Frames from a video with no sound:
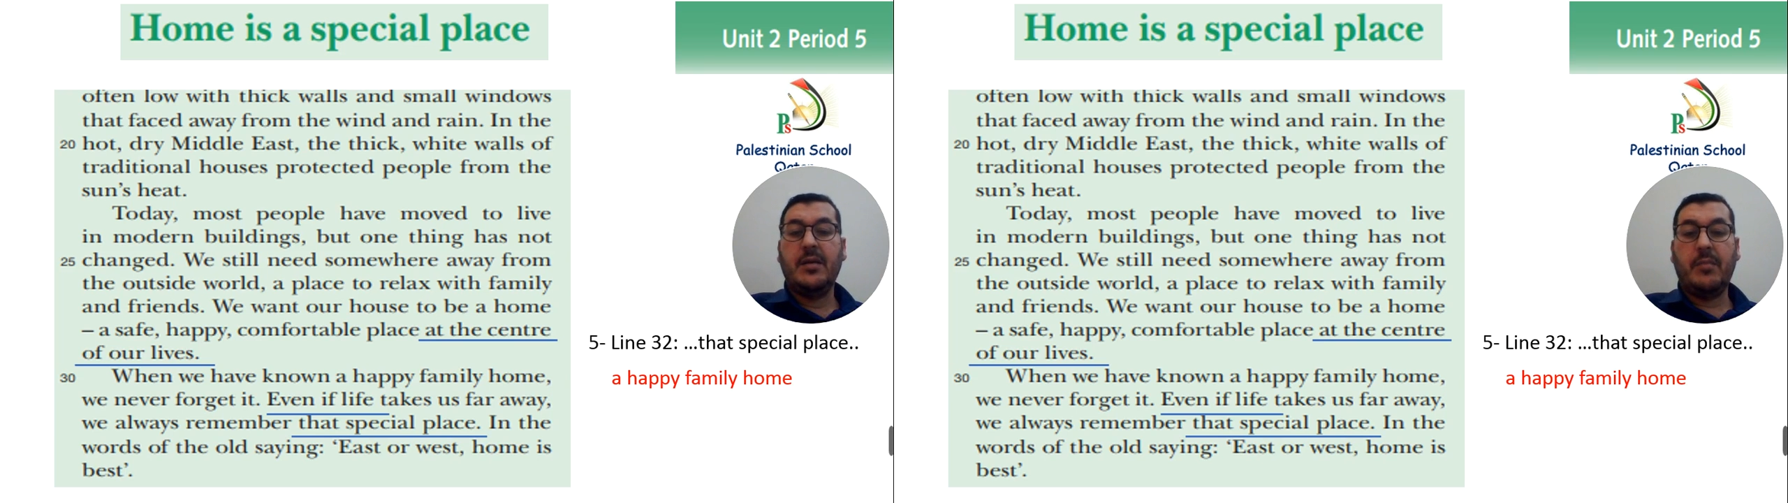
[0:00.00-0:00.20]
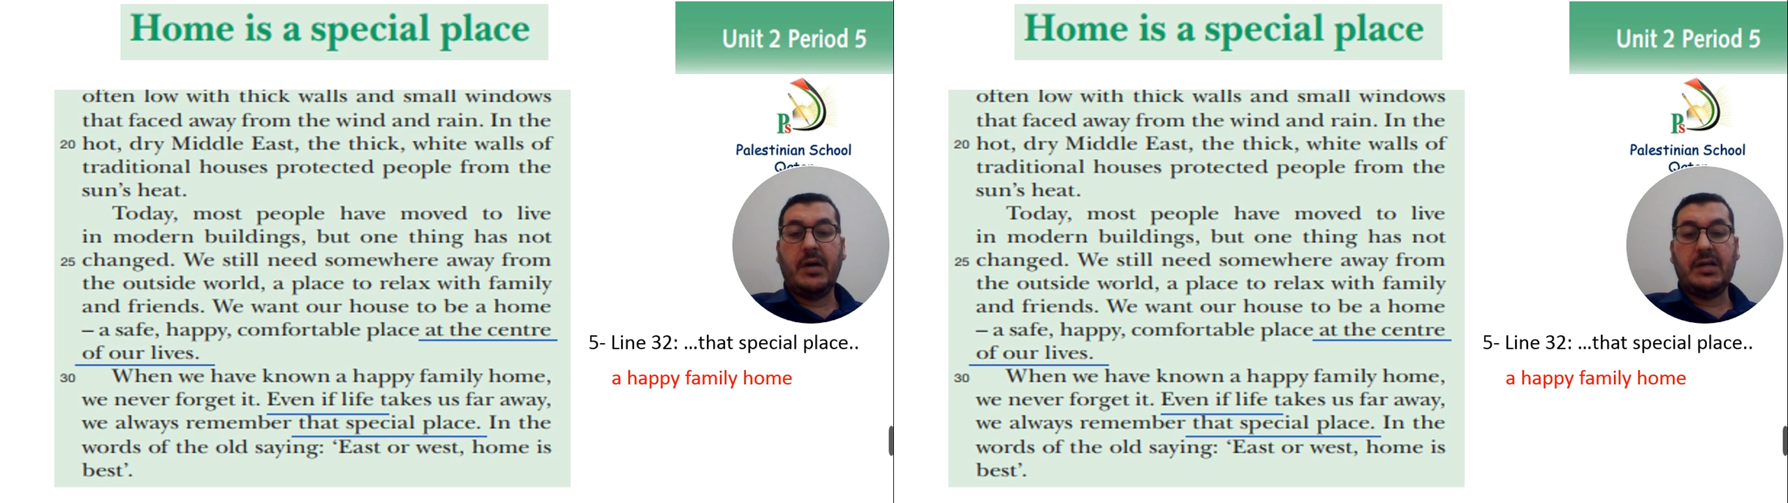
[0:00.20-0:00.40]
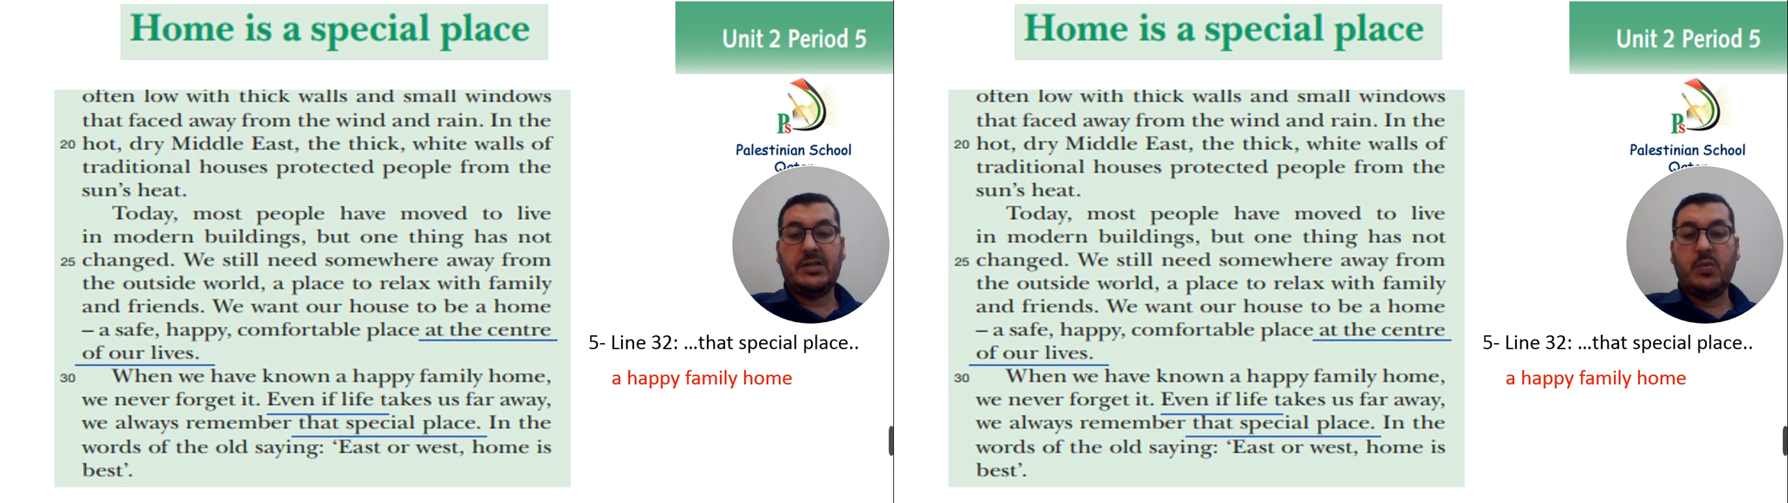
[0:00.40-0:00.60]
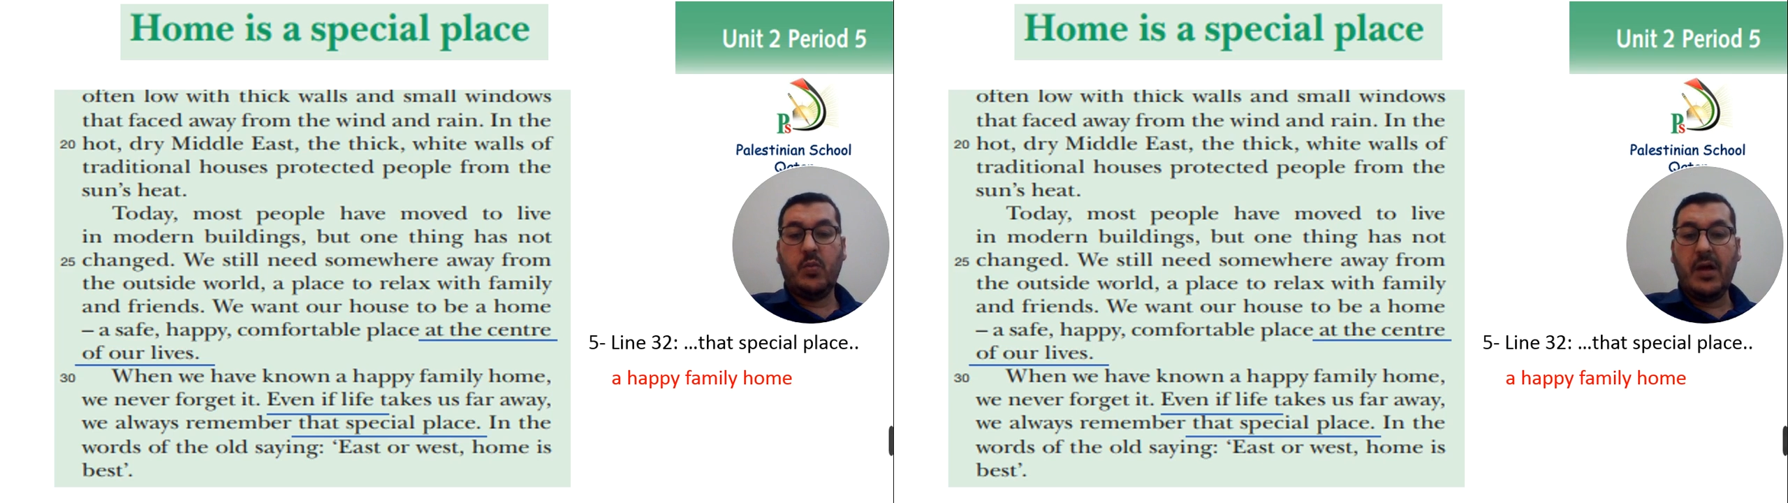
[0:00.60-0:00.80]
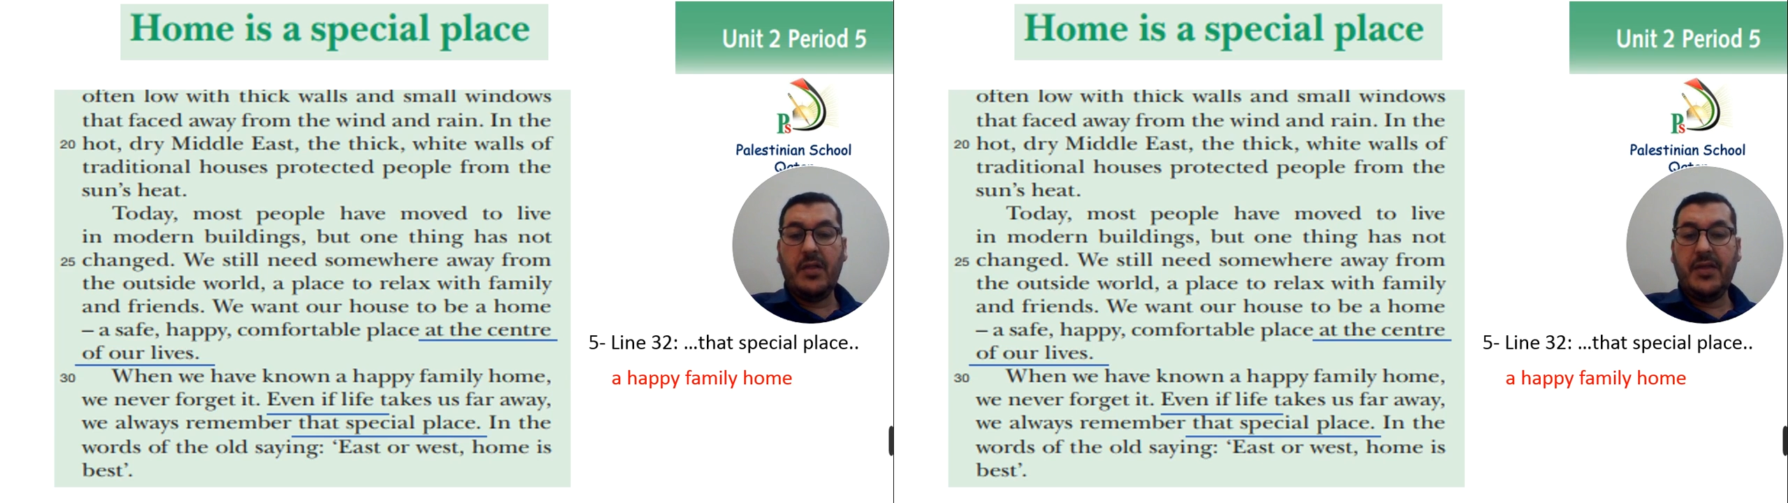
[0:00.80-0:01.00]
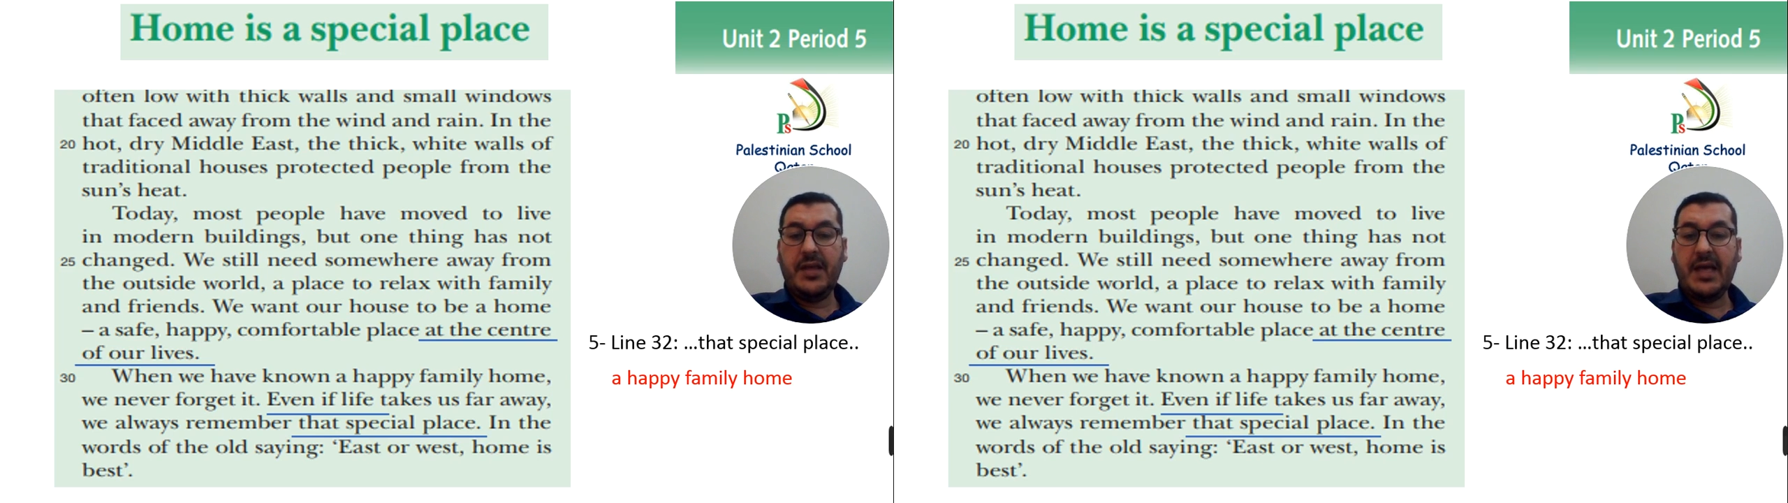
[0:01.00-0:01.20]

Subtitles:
But one thing